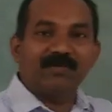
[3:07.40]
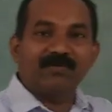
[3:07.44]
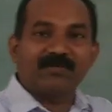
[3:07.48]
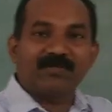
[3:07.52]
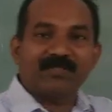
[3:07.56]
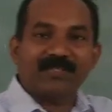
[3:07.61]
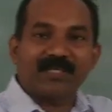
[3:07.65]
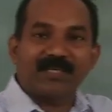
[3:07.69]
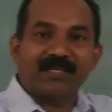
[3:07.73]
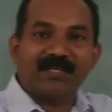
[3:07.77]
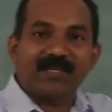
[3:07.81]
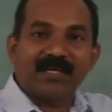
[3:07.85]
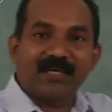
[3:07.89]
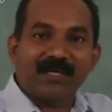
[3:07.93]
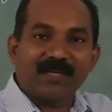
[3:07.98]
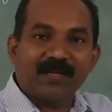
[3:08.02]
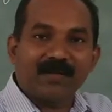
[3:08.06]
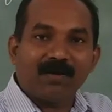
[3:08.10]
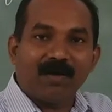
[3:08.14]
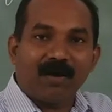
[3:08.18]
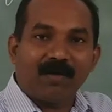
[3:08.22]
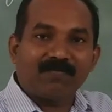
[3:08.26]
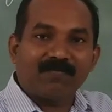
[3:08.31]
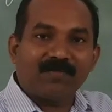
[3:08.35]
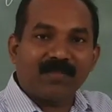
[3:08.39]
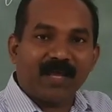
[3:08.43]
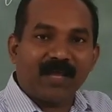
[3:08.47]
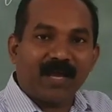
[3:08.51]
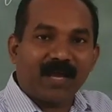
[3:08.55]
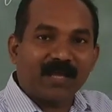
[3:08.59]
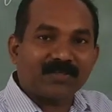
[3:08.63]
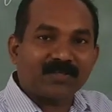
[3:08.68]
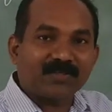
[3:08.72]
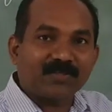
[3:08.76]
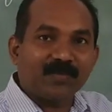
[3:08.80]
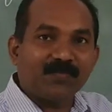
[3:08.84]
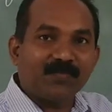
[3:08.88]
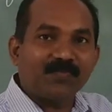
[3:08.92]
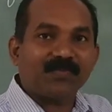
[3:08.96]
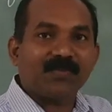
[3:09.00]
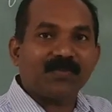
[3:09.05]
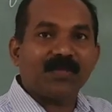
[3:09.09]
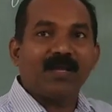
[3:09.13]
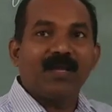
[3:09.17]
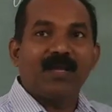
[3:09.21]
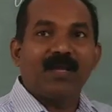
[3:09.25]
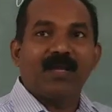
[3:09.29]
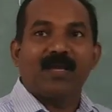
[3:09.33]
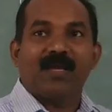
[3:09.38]
center of the atom,
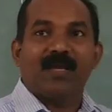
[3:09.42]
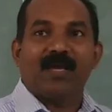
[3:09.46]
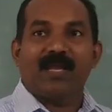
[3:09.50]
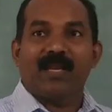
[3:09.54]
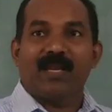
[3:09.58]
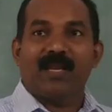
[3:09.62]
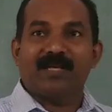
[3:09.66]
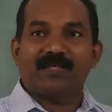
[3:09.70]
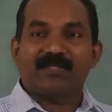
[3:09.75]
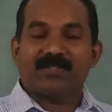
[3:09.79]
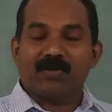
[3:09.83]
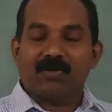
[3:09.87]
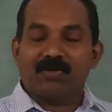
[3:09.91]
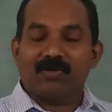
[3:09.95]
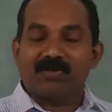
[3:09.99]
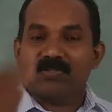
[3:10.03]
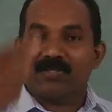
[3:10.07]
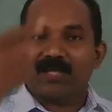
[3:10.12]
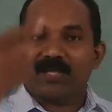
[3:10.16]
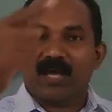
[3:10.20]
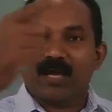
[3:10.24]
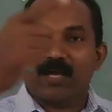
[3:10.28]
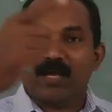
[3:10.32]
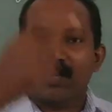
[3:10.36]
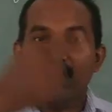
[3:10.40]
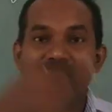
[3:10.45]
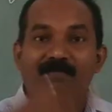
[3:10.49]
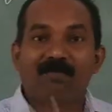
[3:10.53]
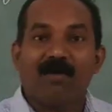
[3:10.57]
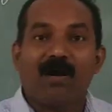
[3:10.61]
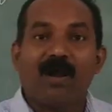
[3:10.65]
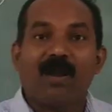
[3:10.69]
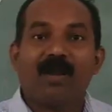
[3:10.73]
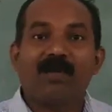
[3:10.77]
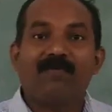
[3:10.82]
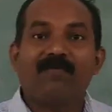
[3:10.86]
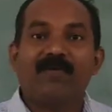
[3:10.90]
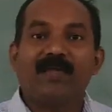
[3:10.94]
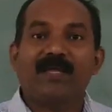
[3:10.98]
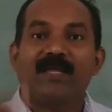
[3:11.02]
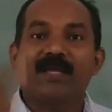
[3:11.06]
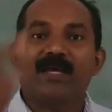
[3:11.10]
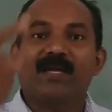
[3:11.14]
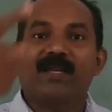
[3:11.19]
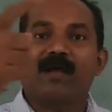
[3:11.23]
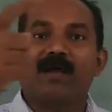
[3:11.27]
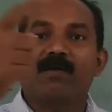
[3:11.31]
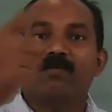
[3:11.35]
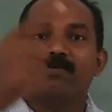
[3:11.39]
electrons are revolving
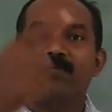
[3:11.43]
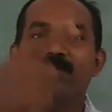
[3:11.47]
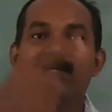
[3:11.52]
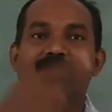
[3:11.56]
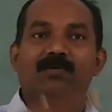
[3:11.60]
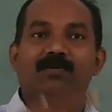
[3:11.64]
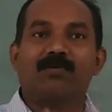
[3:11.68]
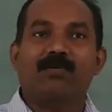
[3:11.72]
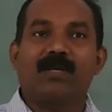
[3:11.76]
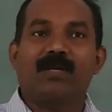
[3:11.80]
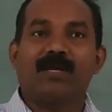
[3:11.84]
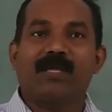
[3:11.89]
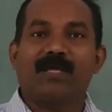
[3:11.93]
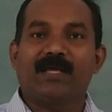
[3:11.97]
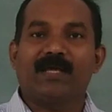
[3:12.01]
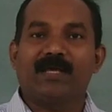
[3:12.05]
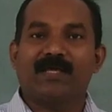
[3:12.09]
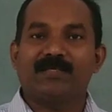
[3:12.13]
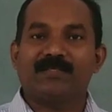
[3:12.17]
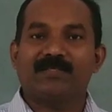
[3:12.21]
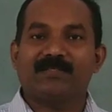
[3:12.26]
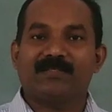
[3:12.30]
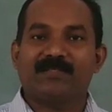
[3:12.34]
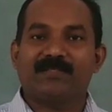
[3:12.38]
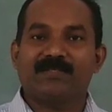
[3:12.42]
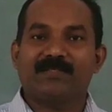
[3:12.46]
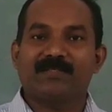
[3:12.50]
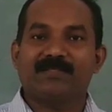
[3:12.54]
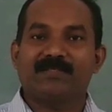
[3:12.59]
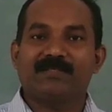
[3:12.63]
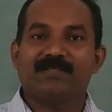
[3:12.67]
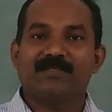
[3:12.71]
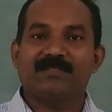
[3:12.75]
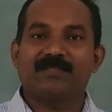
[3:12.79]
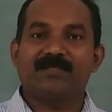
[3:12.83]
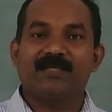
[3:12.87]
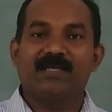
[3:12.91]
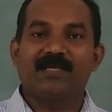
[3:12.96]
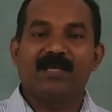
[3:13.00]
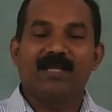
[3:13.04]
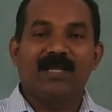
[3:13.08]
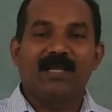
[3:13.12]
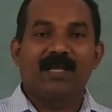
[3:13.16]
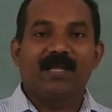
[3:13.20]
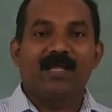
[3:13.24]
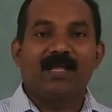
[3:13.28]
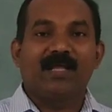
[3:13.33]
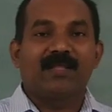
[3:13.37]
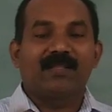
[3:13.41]
around the nucleus.
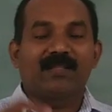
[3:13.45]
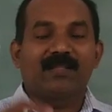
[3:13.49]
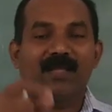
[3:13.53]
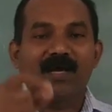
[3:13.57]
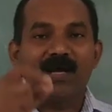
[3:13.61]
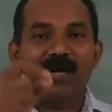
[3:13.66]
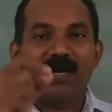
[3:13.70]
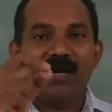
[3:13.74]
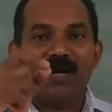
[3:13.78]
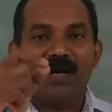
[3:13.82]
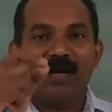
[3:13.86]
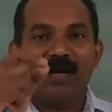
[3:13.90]
The